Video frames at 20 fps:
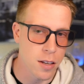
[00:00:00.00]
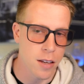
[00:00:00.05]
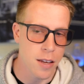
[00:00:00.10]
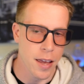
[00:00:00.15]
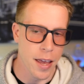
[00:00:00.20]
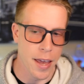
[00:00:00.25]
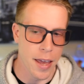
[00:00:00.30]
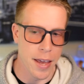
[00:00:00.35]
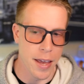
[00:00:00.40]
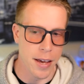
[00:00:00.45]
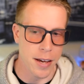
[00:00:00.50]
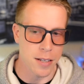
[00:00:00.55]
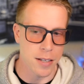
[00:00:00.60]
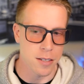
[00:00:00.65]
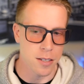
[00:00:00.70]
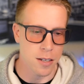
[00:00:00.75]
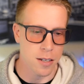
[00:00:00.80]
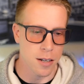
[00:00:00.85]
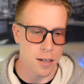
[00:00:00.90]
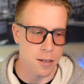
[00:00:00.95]
And
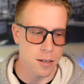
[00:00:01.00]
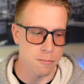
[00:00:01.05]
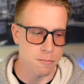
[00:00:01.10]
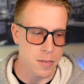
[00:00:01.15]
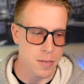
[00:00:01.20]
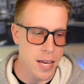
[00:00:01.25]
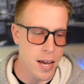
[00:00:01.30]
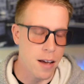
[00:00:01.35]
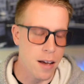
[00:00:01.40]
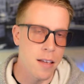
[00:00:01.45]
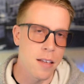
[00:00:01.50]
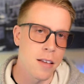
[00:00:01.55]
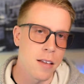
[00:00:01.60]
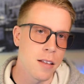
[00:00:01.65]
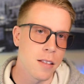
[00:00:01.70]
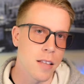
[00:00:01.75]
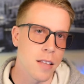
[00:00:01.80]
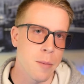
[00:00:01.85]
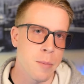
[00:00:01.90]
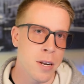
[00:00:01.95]
yeah,
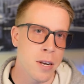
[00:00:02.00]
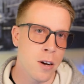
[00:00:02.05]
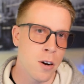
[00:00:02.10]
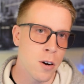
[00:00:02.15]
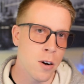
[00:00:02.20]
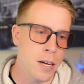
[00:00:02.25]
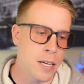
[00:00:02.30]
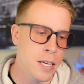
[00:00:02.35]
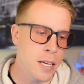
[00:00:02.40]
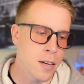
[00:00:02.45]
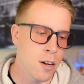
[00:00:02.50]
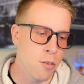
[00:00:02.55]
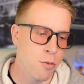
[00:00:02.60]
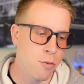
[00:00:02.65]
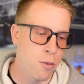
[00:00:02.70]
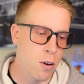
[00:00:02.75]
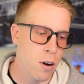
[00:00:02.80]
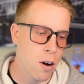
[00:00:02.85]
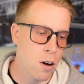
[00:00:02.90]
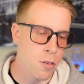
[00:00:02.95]
let me know. Again, I'll
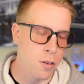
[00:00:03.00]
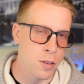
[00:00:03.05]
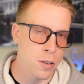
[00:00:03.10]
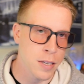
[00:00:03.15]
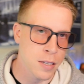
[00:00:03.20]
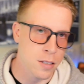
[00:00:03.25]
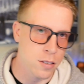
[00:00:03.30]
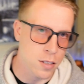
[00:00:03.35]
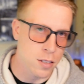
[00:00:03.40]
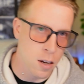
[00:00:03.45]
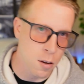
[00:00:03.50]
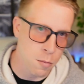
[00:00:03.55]
throw all the links down